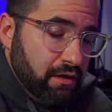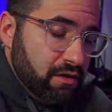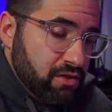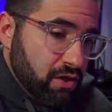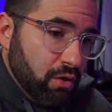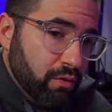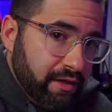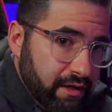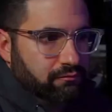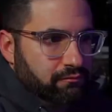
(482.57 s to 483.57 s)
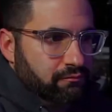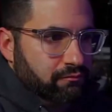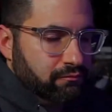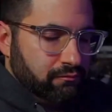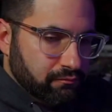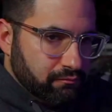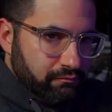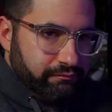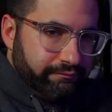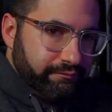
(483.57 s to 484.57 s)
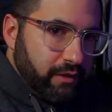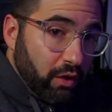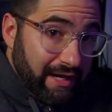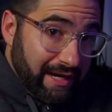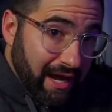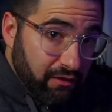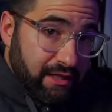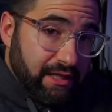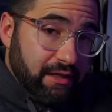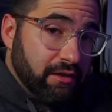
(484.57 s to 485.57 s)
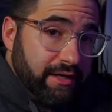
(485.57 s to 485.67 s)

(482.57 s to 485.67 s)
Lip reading: So here is with your key light.